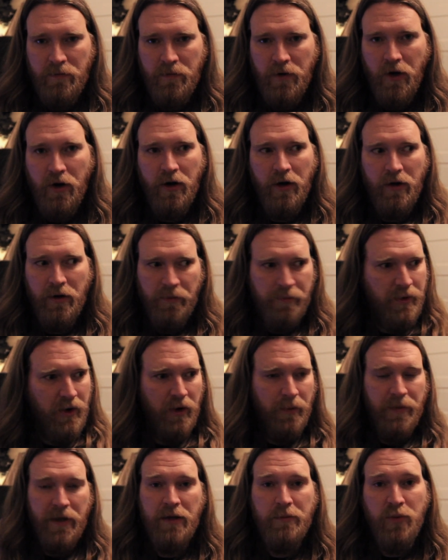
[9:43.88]
are
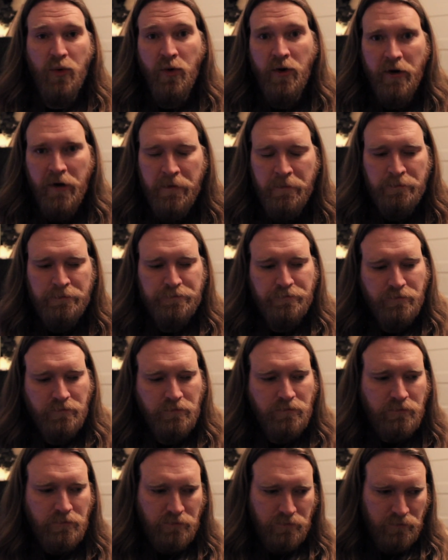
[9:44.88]
being born.
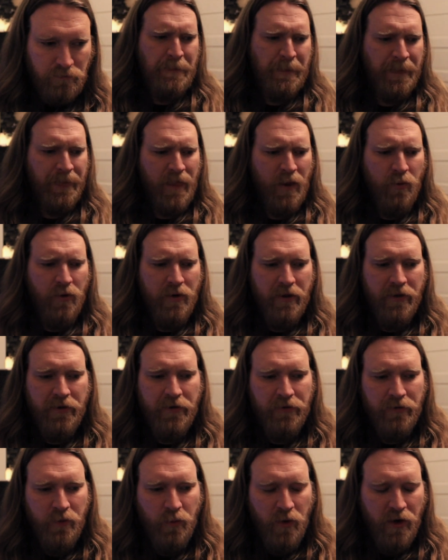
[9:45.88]
One
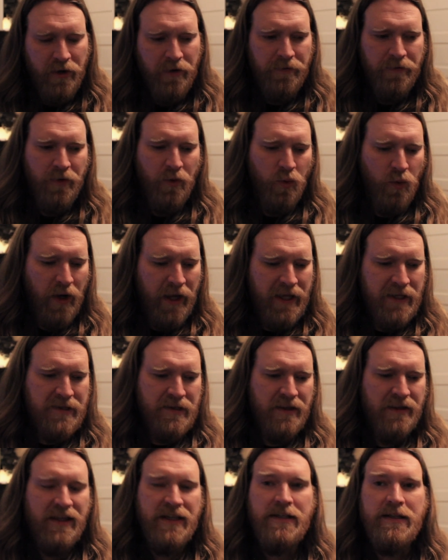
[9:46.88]
of the ways
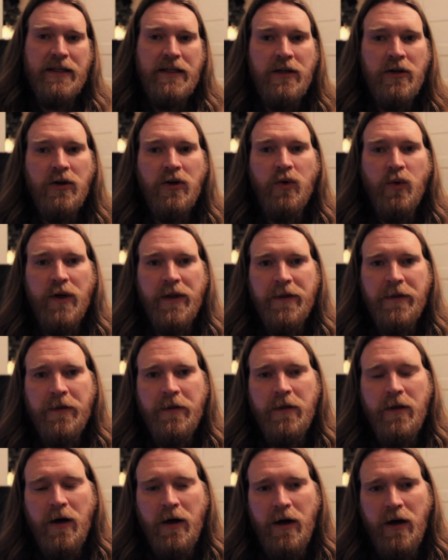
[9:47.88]
that they deal
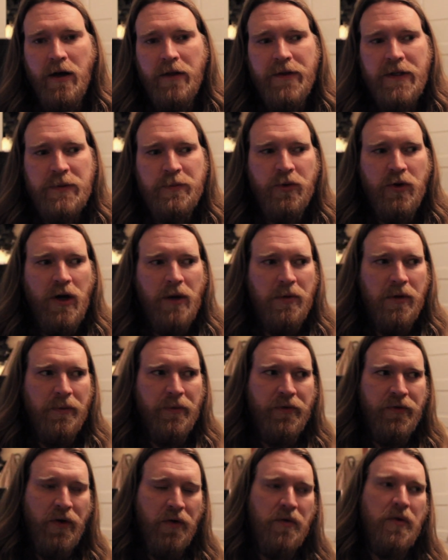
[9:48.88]
with this problem
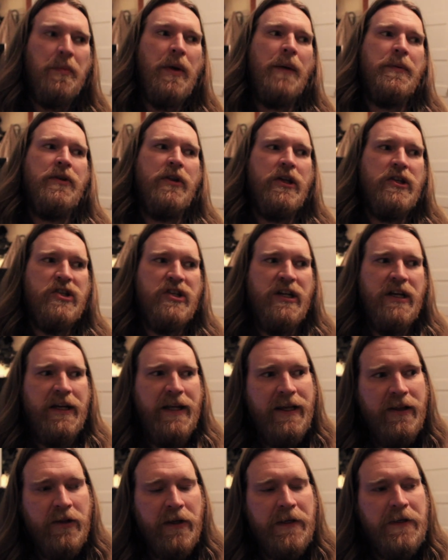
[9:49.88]
of overpopulation in
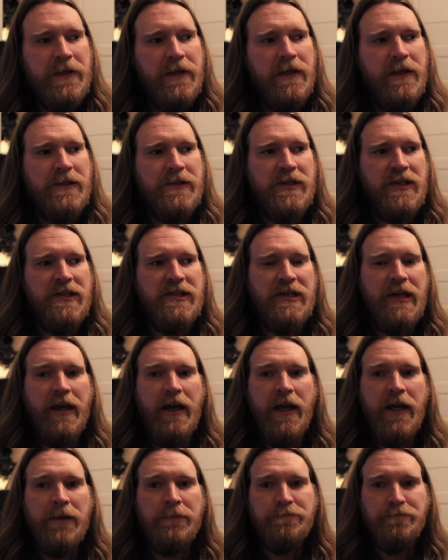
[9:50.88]
England is to
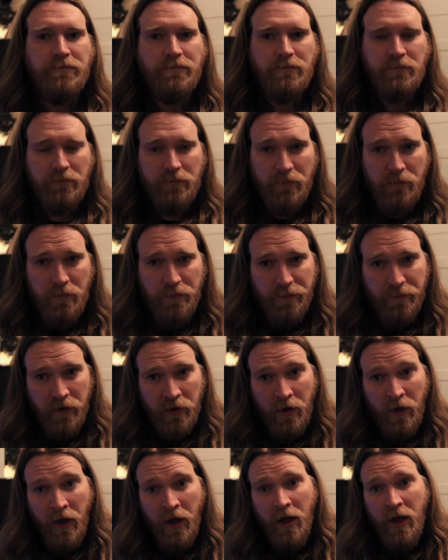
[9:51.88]
say,
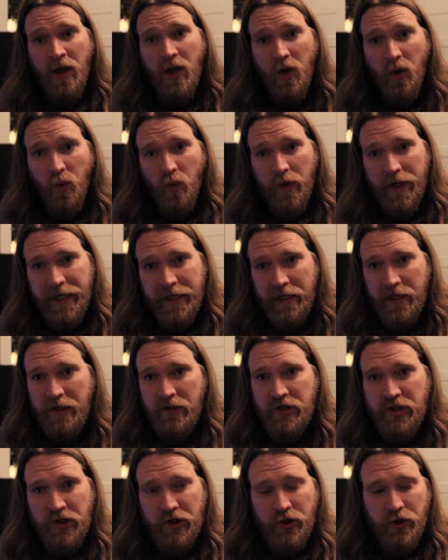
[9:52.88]
we
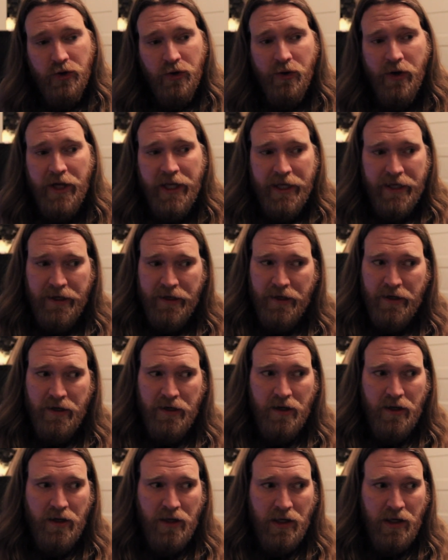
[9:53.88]
need you
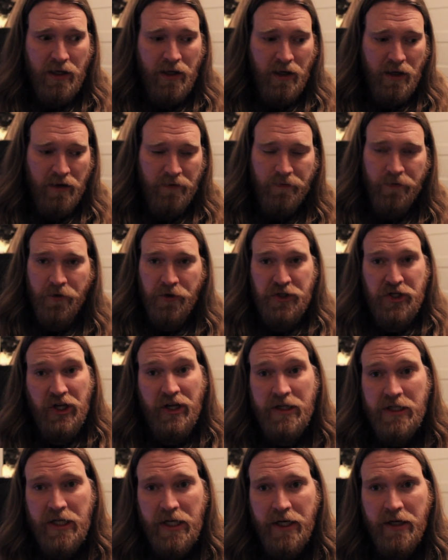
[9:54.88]
in
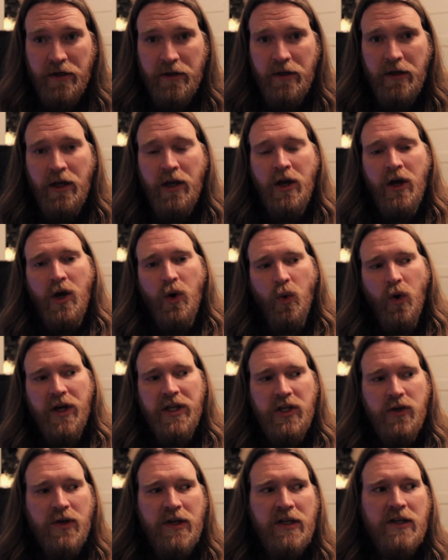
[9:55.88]
Virginia. What
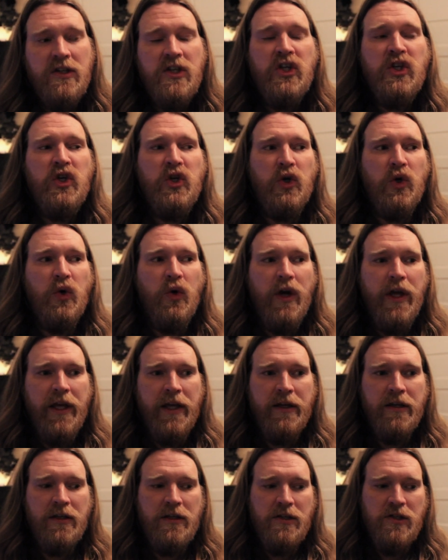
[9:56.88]
you can do
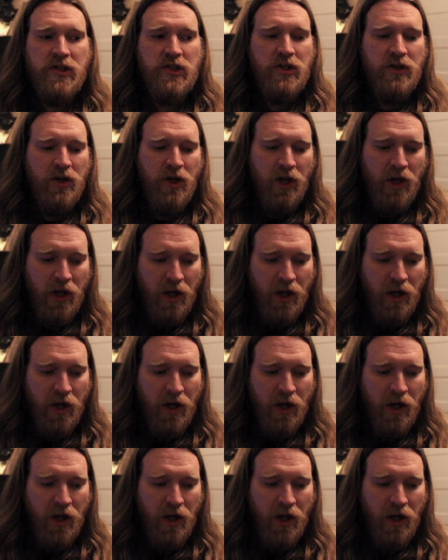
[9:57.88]
is